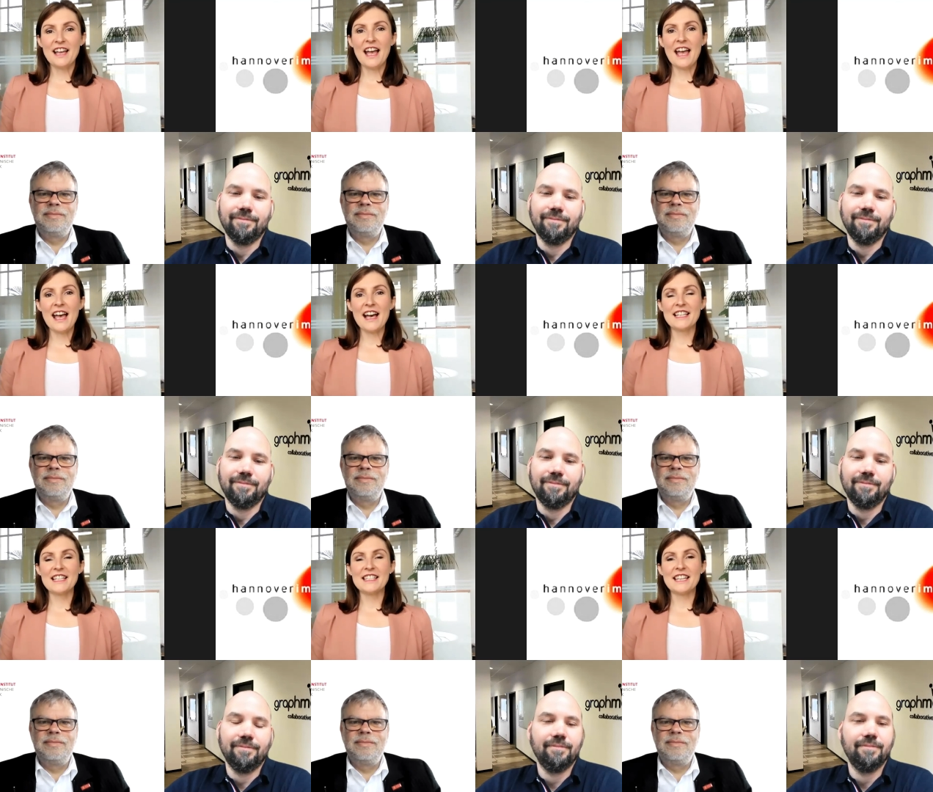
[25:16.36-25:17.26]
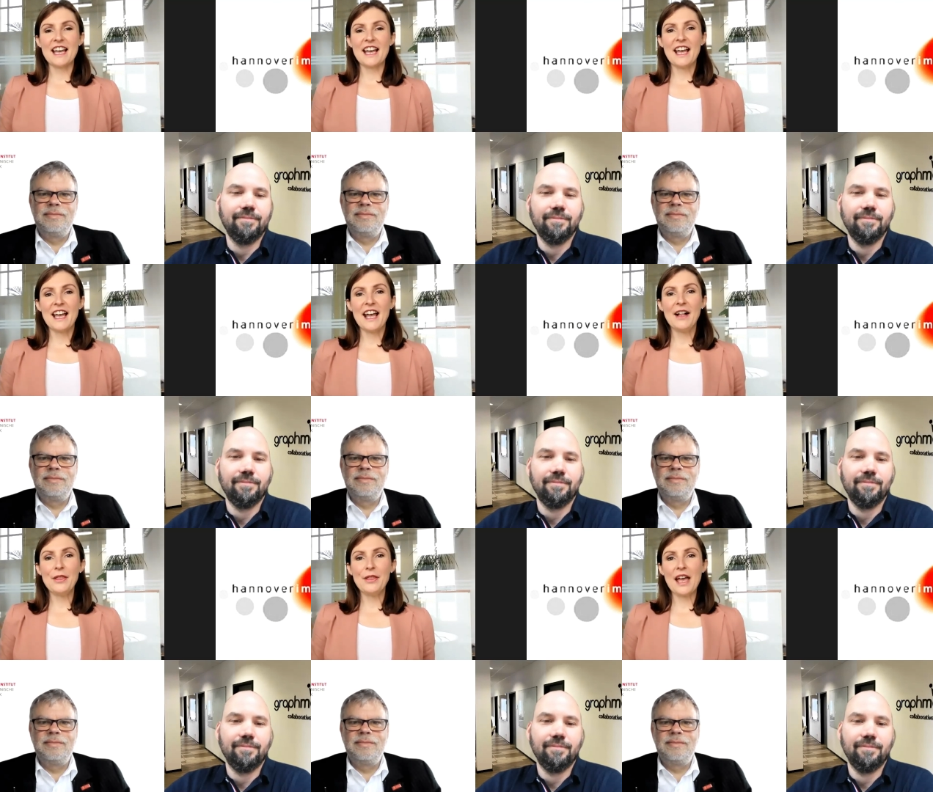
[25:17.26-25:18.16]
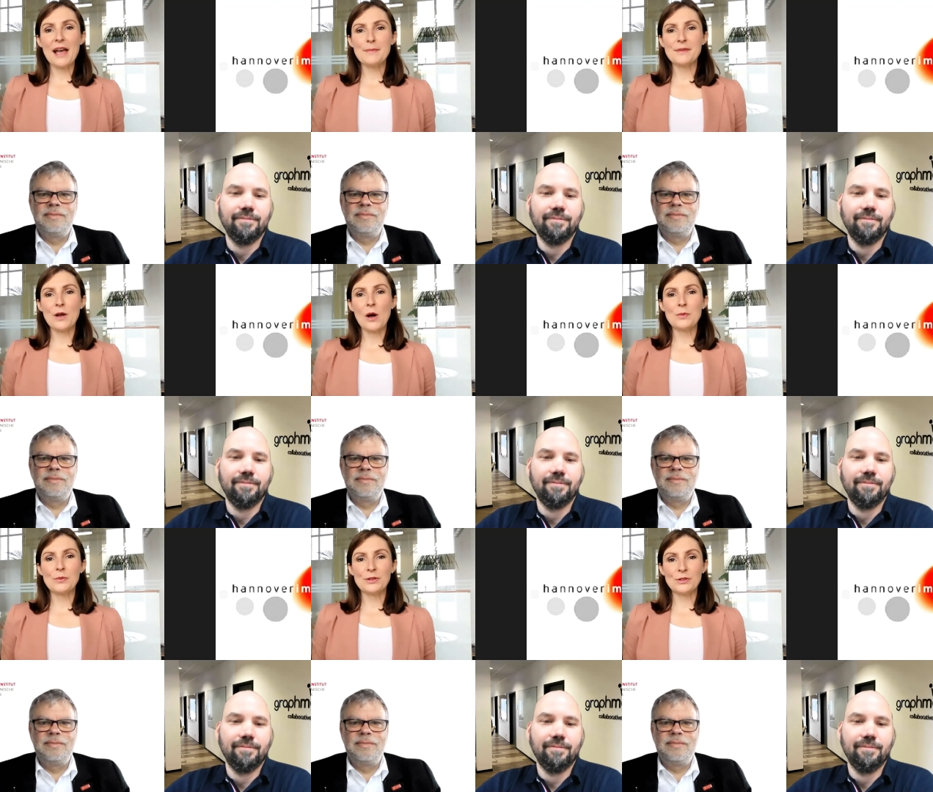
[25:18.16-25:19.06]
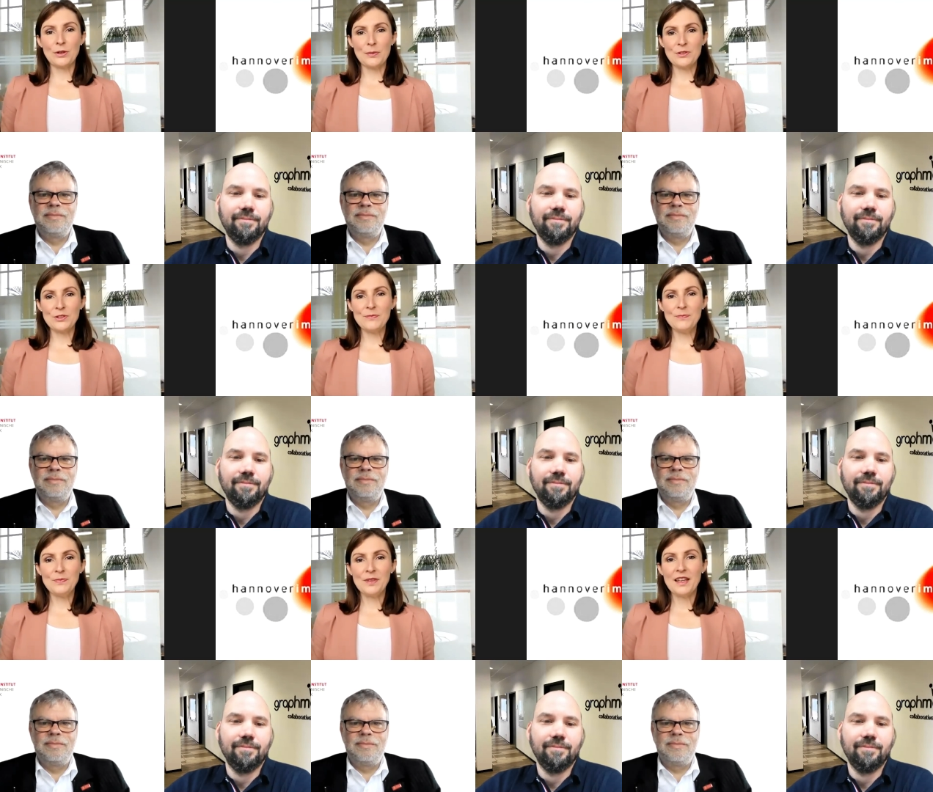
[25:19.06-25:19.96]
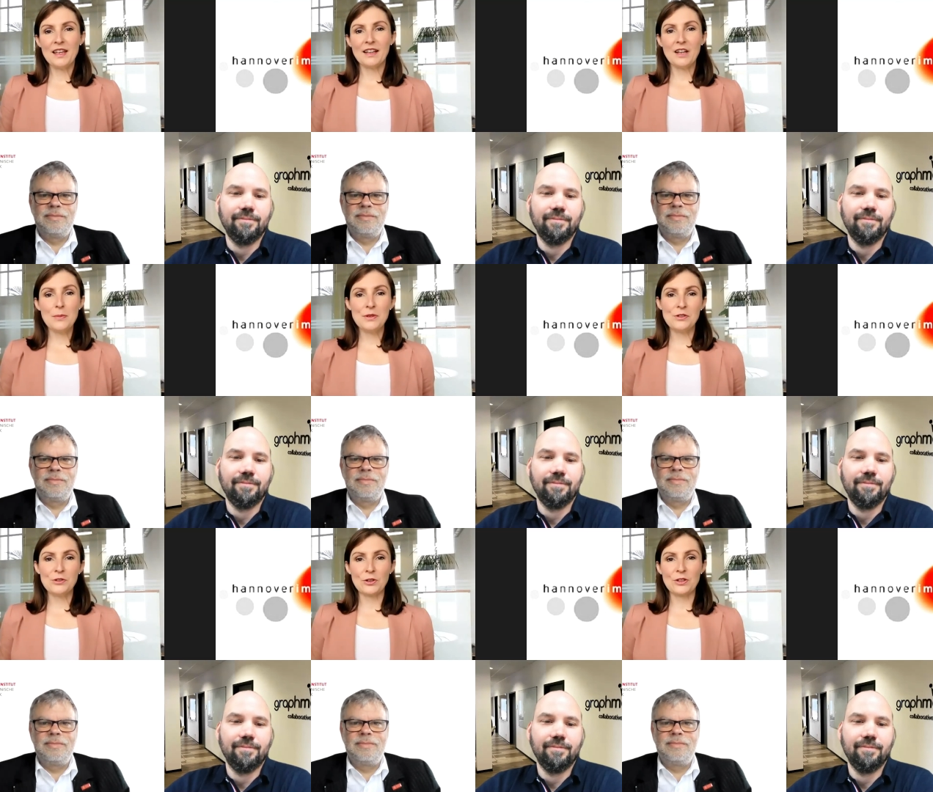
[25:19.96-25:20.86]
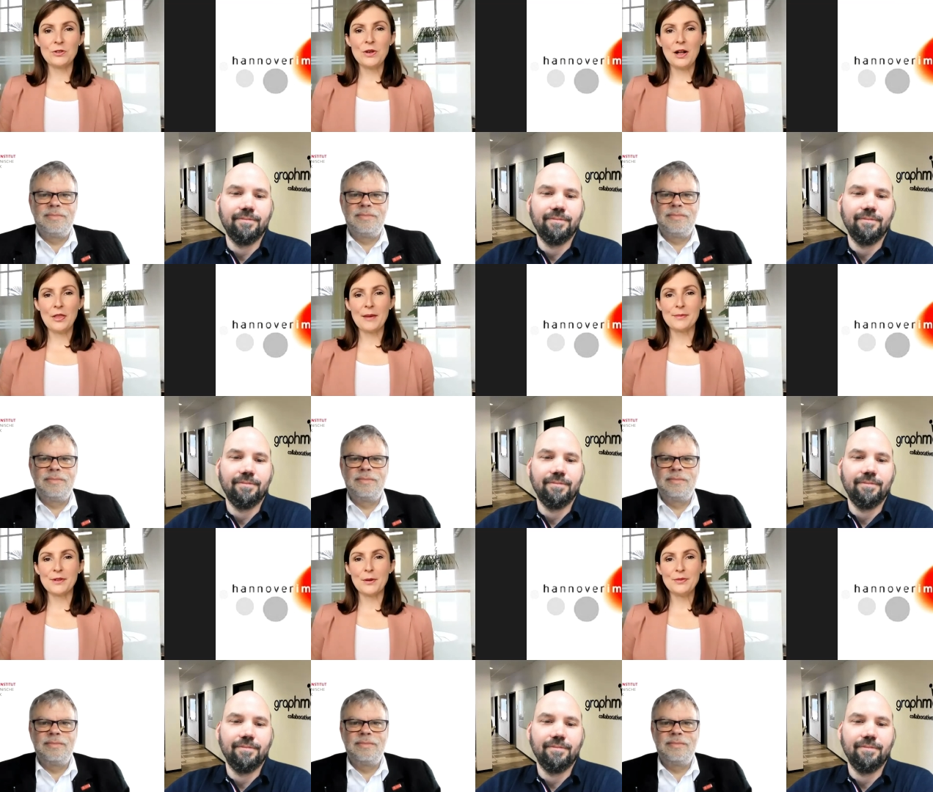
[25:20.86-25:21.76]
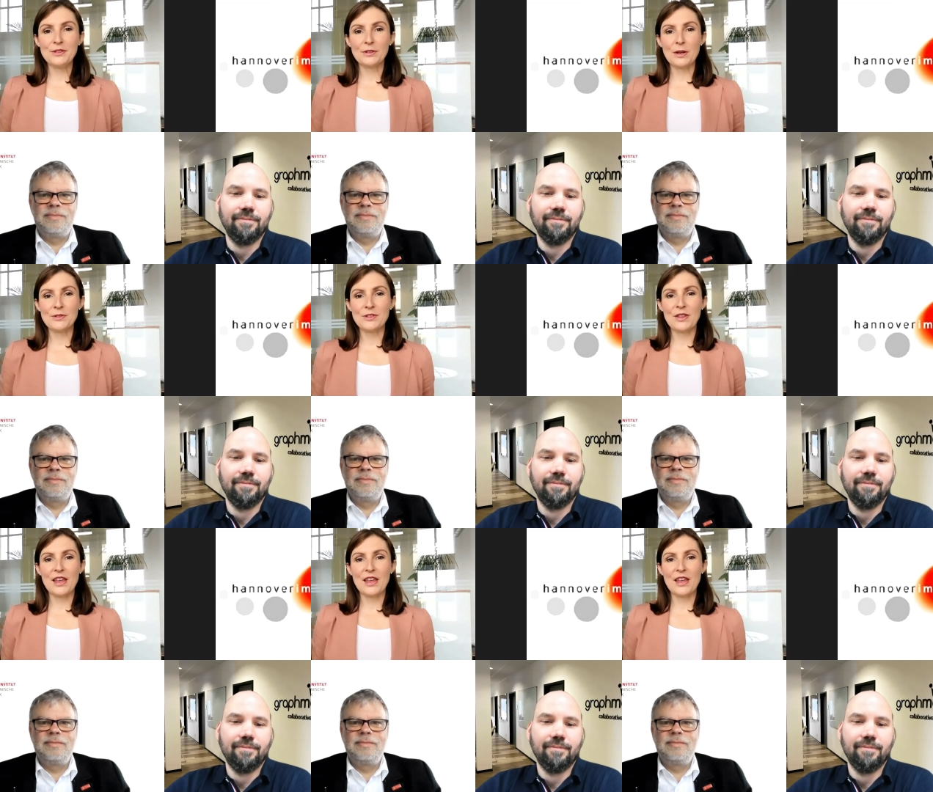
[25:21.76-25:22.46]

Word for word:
Speaker 1: and uh, health apps on prescription, a company's journey to health apps on prescription.